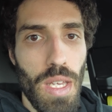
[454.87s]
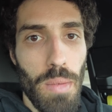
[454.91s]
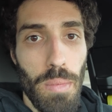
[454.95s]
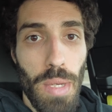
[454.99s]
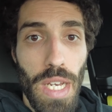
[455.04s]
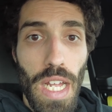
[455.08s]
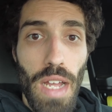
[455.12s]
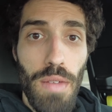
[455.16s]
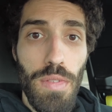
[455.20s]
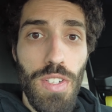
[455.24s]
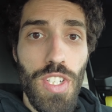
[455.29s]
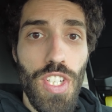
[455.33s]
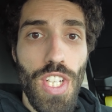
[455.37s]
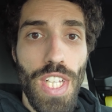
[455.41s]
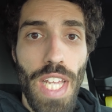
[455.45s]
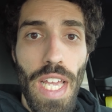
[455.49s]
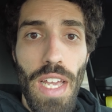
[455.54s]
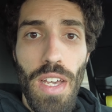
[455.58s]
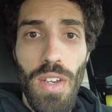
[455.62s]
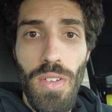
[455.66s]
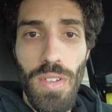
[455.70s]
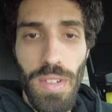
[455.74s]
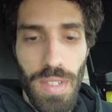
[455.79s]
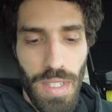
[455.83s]
But averaging
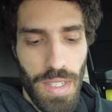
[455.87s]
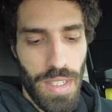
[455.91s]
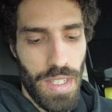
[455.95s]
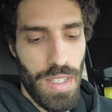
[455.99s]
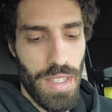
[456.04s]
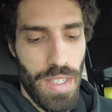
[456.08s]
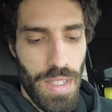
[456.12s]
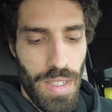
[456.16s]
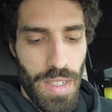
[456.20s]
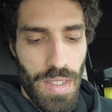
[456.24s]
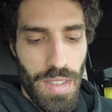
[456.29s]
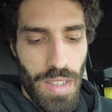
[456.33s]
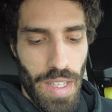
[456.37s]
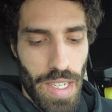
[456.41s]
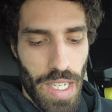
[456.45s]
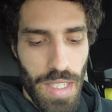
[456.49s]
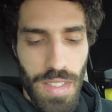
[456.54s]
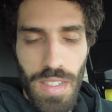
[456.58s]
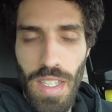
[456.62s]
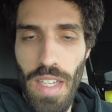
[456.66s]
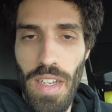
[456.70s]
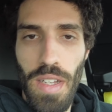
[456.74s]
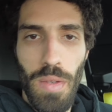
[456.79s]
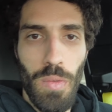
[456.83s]
out, like I
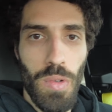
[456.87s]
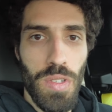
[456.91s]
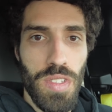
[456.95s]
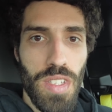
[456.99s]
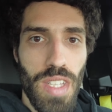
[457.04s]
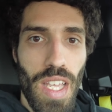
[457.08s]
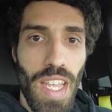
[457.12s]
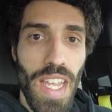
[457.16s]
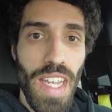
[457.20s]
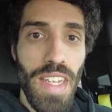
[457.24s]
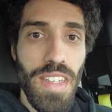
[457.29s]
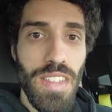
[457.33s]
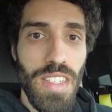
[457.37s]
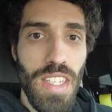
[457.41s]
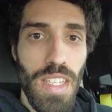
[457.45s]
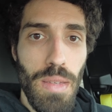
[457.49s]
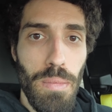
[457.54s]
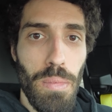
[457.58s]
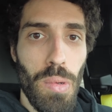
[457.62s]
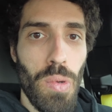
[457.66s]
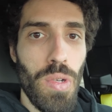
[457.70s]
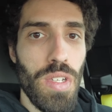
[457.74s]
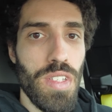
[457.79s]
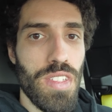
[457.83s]
said, it was
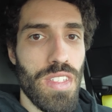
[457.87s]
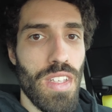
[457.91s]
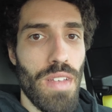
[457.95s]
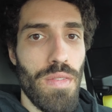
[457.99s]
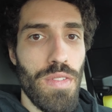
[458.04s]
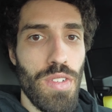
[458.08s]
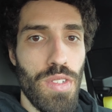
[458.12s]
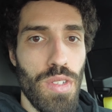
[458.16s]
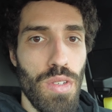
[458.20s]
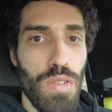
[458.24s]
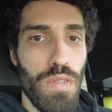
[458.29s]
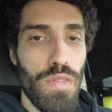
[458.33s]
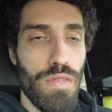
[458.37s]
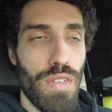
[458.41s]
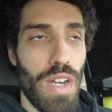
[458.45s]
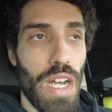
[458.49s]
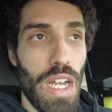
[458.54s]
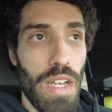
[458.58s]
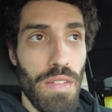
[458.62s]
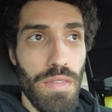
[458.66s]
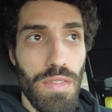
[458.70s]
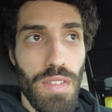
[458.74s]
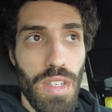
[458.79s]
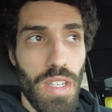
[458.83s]

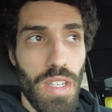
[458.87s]
18.725.